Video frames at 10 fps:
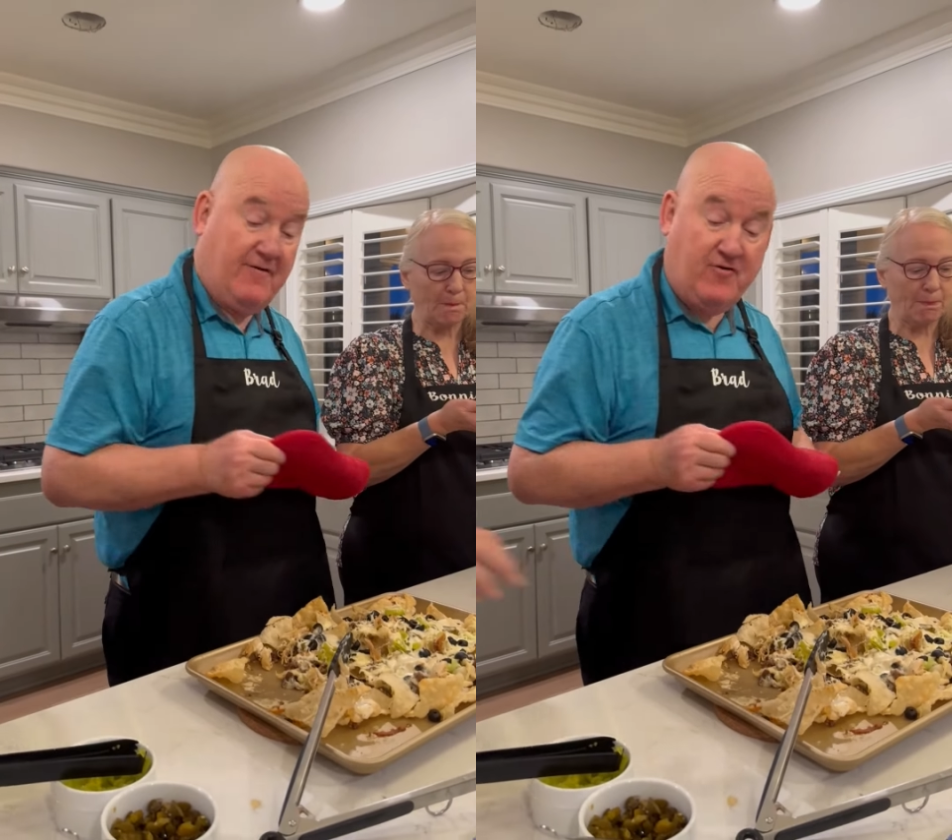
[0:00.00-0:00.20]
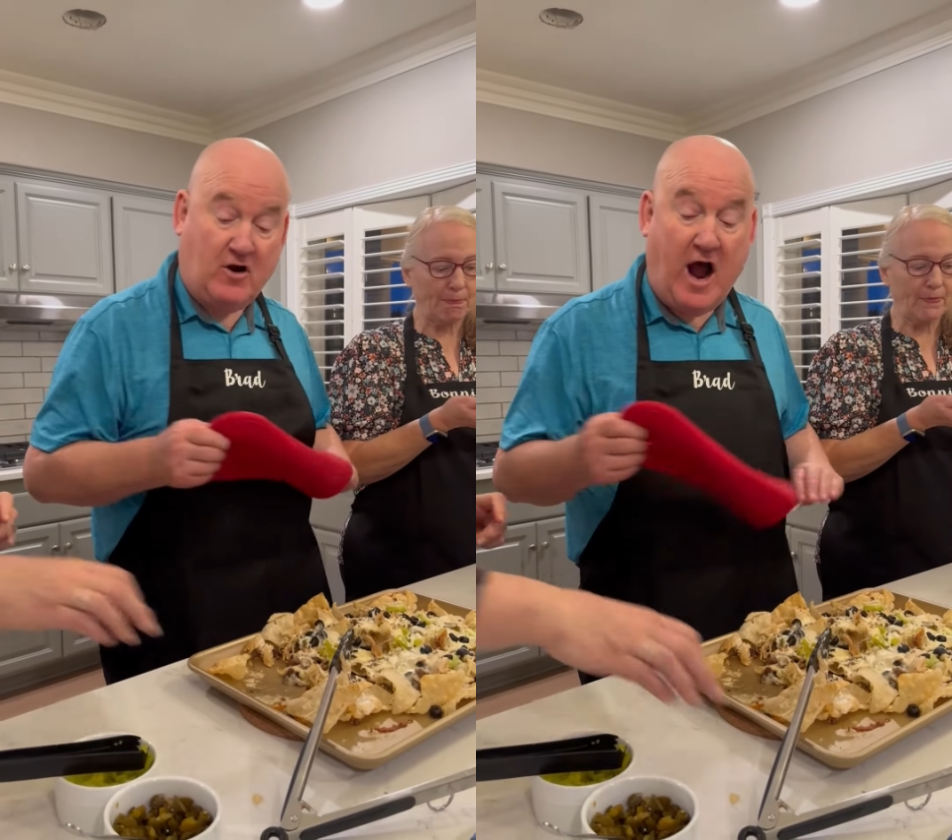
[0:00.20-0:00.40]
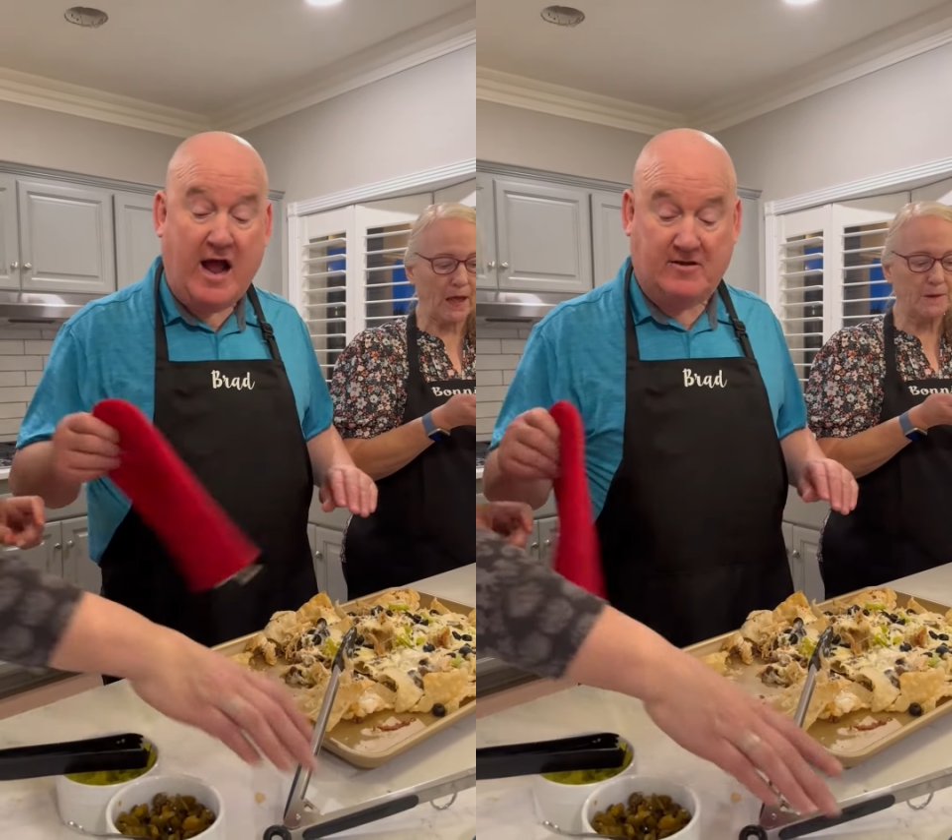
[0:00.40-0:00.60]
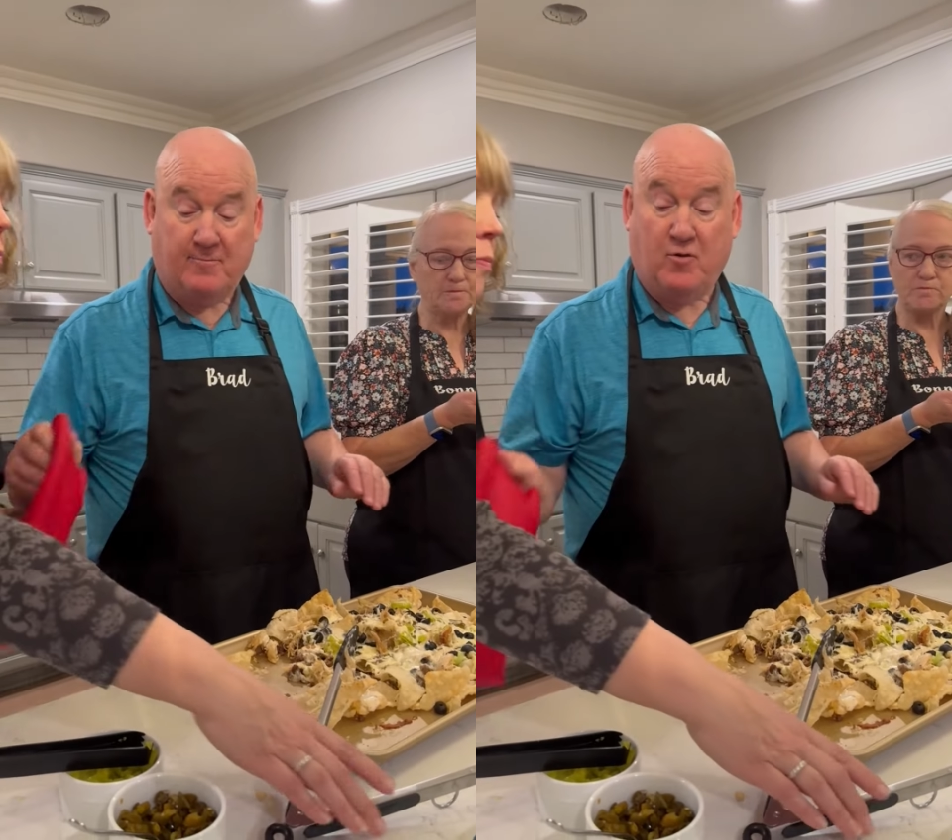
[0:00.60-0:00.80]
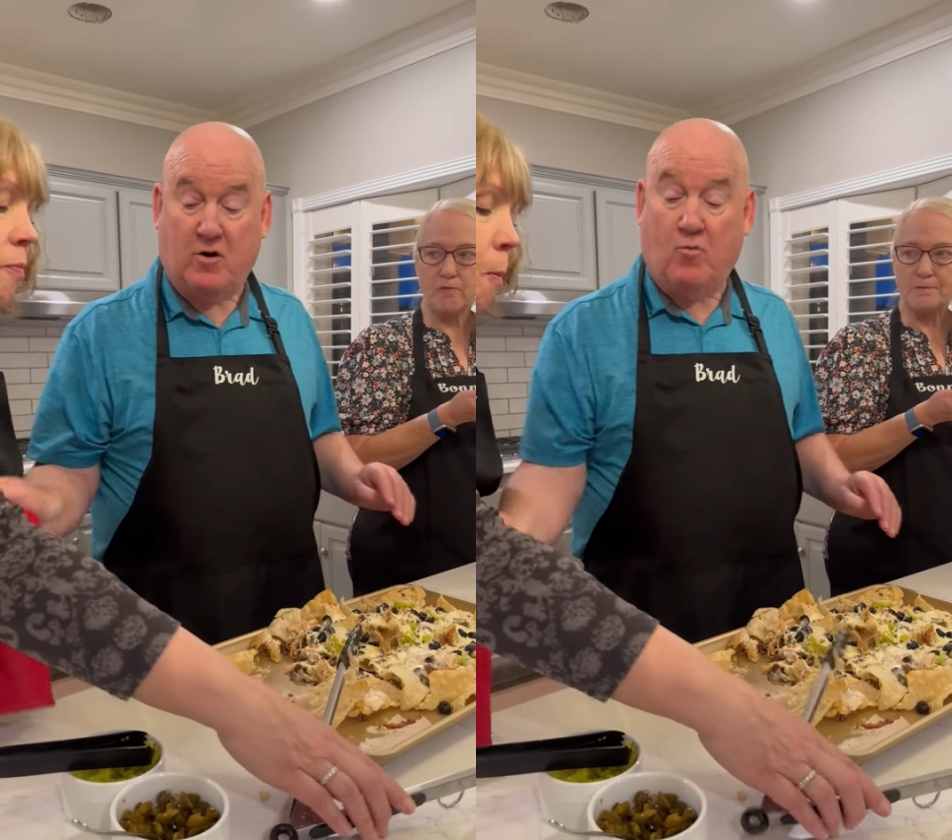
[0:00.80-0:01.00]
I forgot to
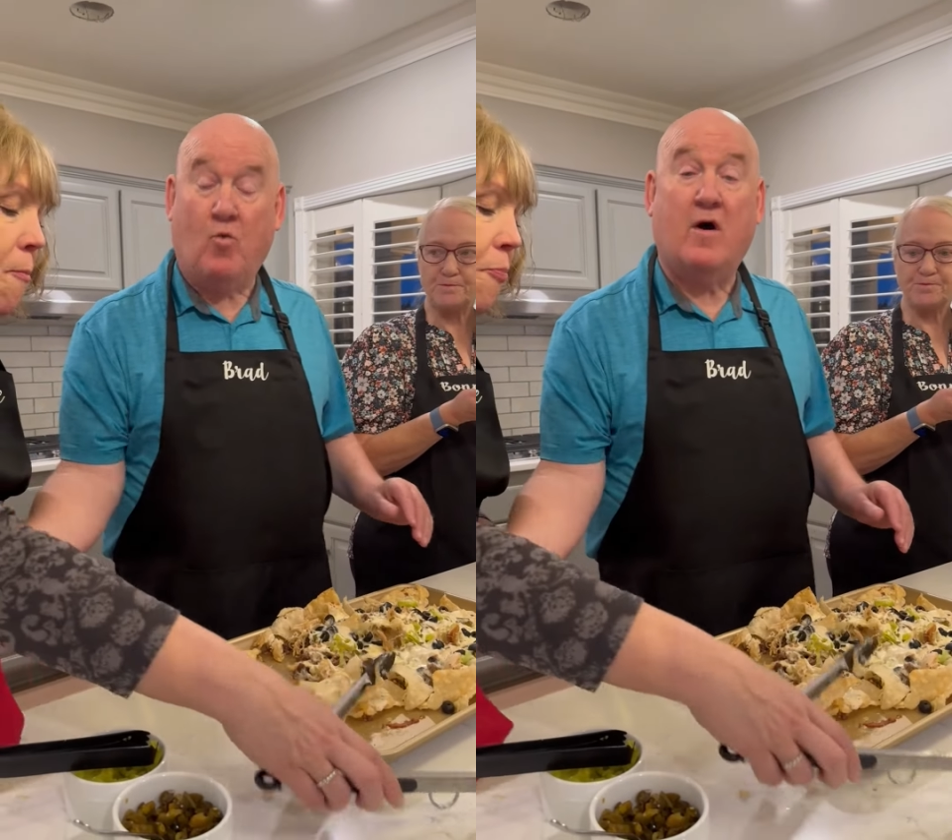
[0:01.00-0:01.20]
put